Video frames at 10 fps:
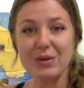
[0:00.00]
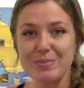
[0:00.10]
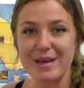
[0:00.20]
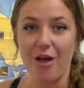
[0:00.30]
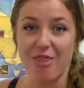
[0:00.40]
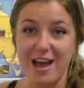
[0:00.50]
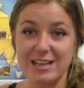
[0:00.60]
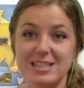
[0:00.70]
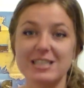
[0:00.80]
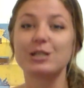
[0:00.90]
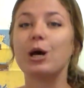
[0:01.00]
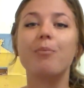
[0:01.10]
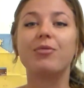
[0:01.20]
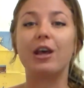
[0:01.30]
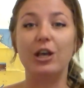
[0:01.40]
It will be on their
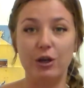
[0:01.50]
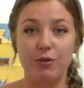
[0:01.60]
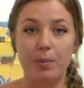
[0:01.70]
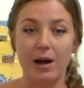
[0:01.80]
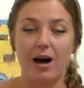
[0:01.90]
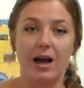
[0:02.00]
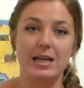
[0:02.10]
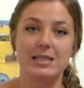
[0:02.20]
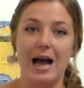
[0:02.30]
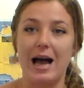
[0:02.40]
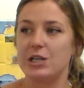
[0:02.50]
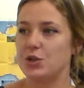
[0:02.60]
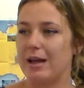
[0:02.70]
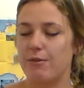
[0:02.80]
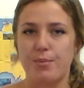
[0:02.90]
system that you've applied and
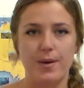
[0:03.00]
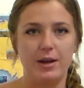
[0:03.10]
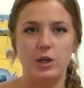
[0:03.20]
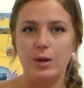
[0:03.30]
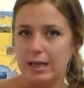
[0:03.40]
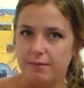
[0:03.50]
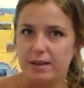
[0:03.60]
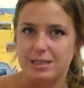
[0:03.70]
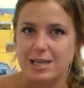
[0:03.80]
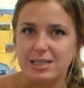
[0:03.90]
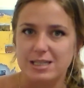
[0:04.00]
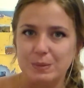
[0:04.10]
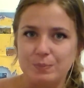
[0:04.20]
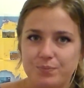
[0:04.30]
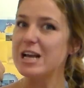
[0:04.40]
you'll have a brand new leaving date.
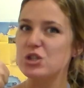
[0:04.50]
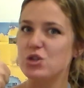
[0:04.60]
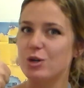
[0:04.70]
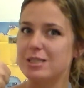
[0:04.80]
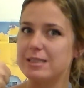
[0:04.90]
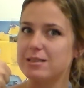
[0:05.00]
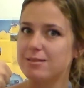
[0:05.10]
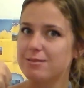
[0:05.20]
Sorted.